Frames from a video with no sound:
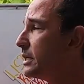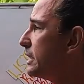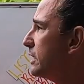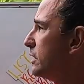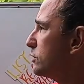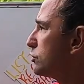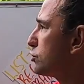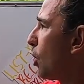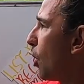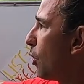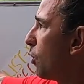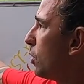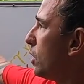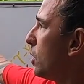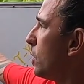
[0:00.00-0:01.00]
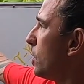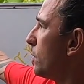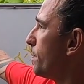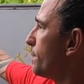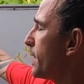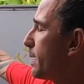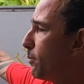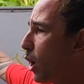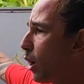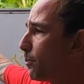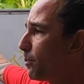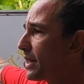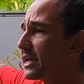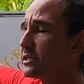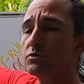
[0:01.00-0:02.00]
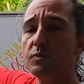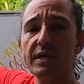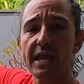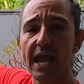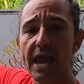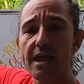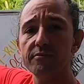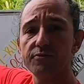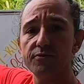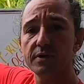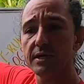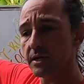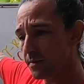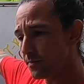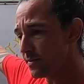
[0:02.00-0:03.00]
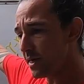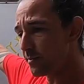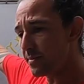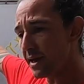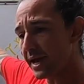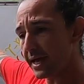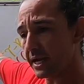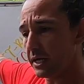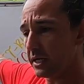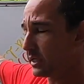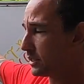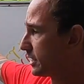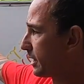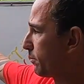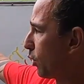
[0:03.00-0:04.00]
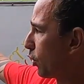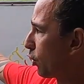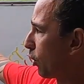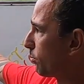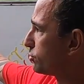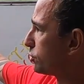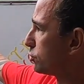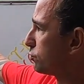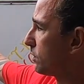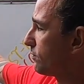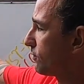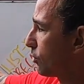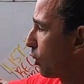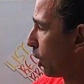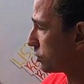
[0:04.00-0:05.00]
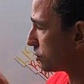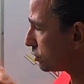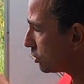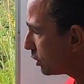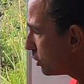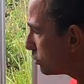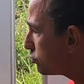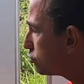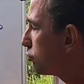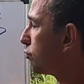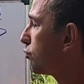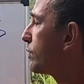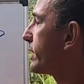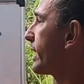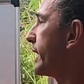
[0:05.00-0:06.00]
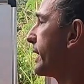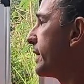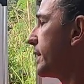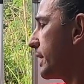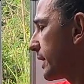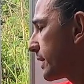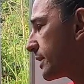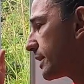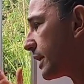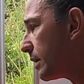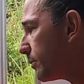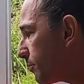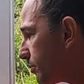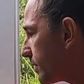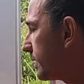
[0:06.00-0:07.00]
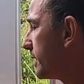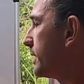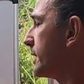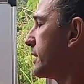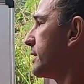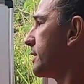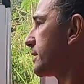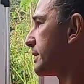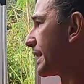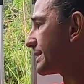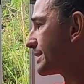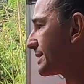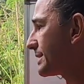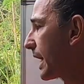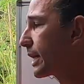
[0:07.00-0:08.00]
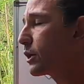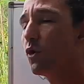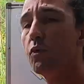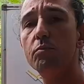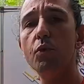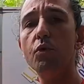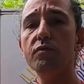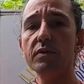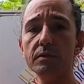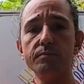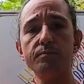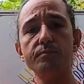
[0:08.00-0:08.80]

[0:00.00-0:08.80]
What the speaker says: So the more plants we have, the better, the more options we've got to really keep that cycle moving,